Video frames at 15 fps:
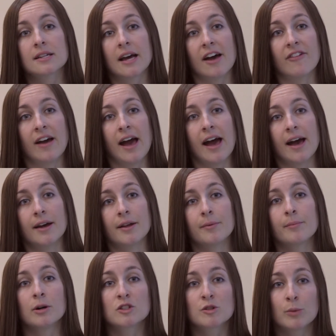have had
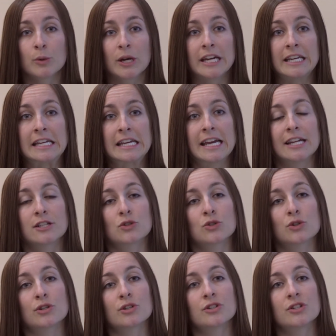multiple kidney
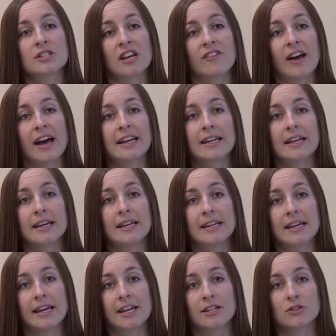cancers, they've had
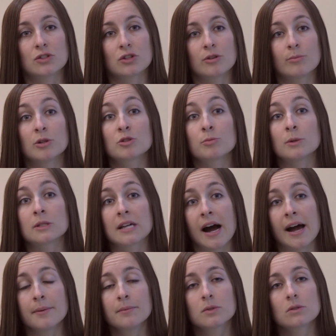kidney cancer multiple
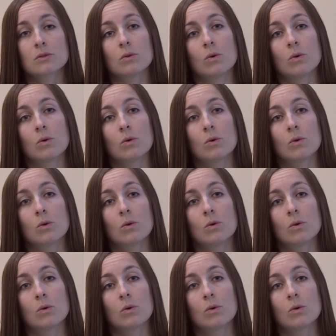times,